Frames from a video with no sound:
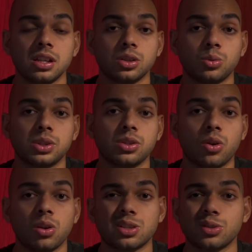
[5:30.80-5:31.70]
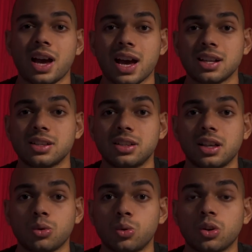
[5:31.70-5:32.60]
So Visco also has
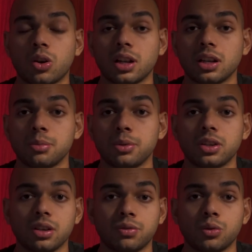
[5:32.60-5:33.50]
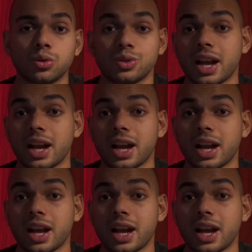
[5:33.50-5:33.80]
their own online community of photos.